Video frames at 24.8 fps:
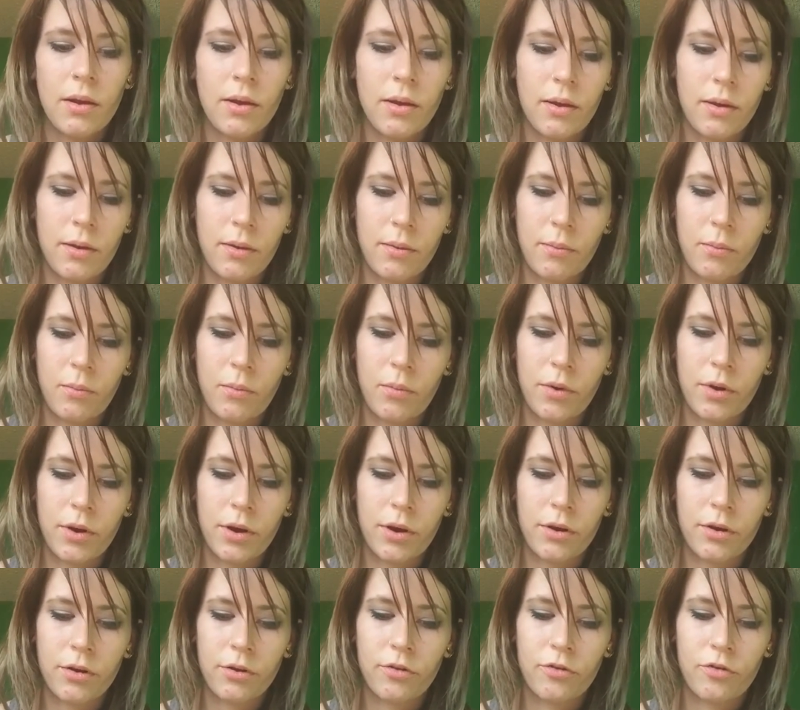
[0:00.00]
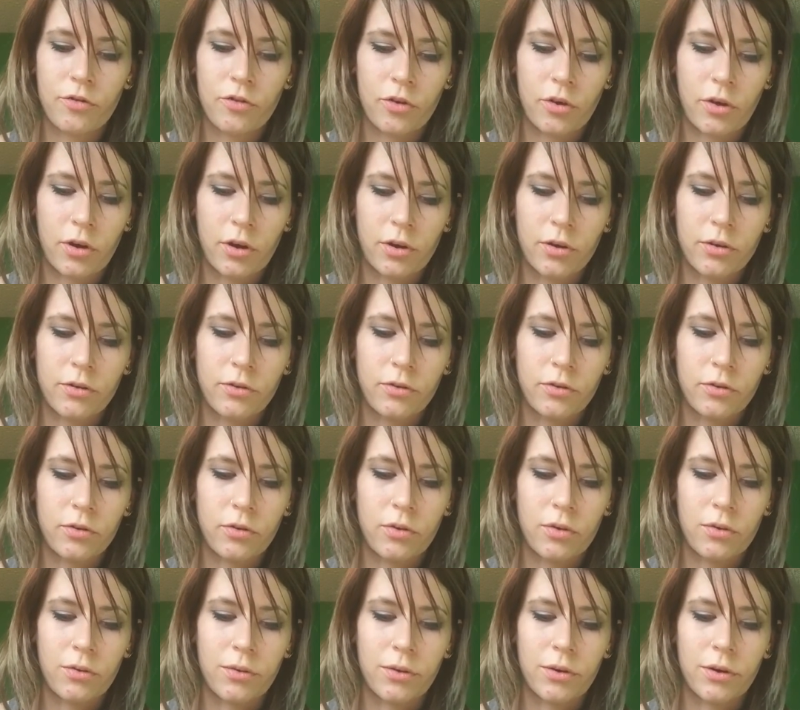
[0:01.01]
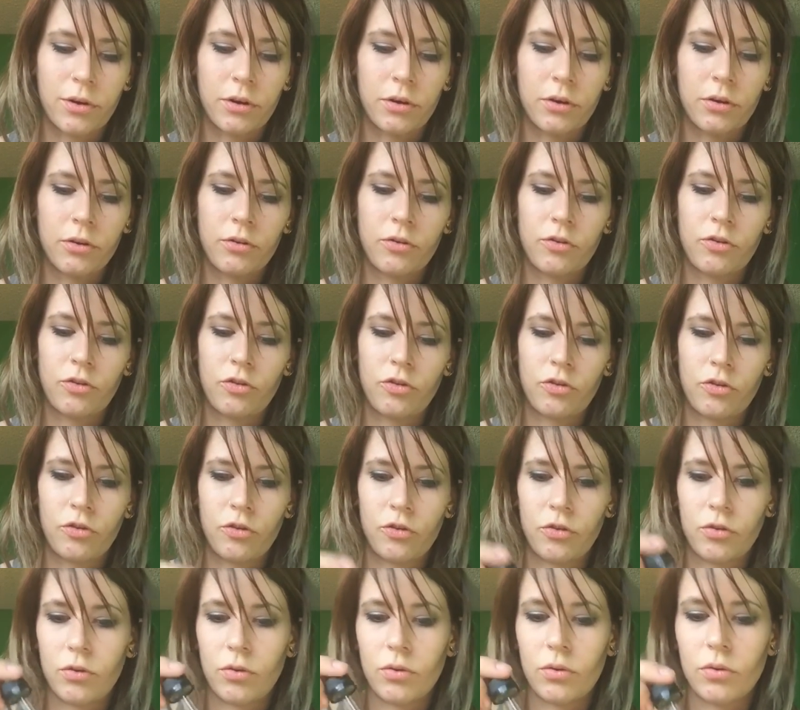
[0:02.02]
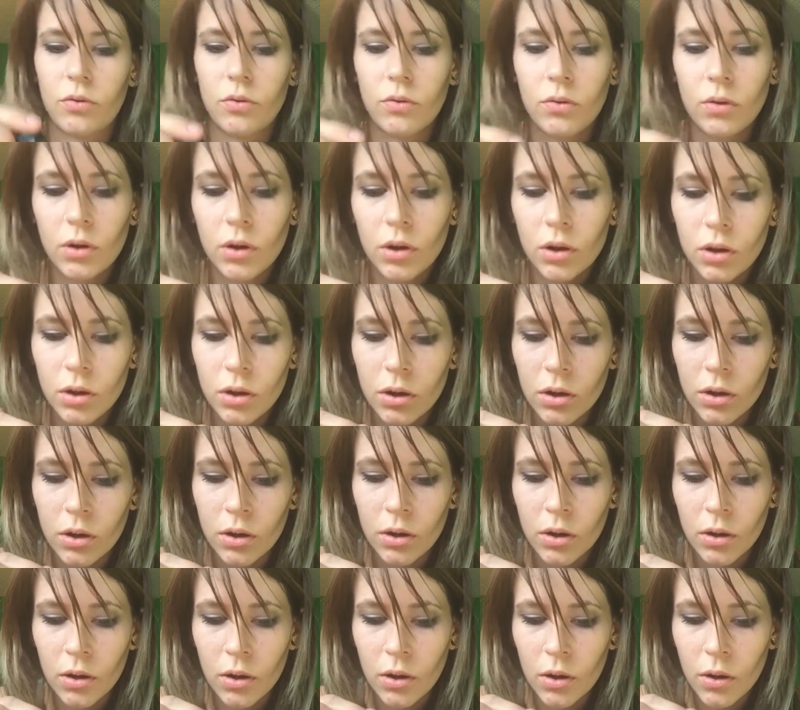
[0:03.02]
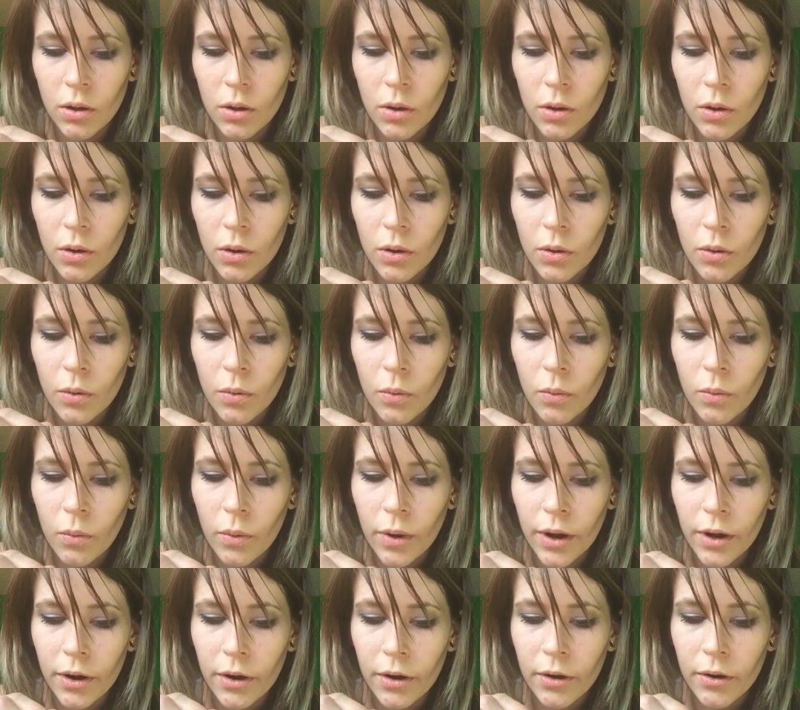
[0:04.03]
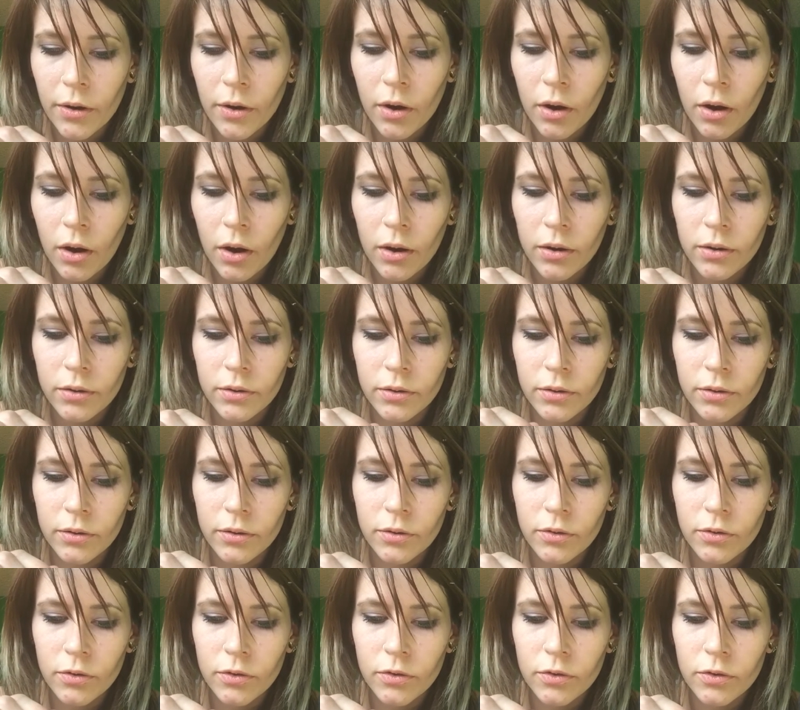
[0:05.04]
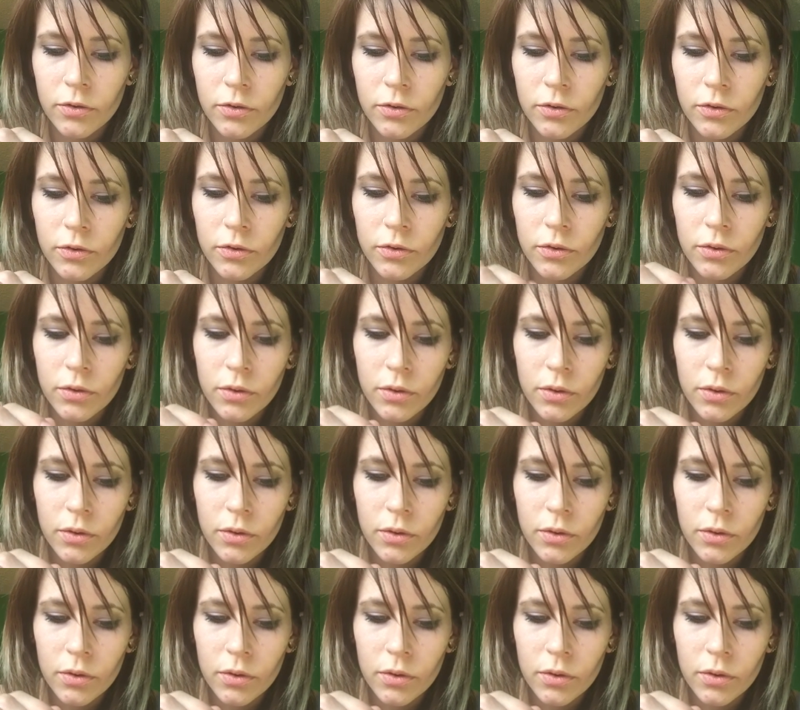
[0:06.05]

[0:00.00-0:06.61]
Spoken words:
And we're just going to wet our cottons.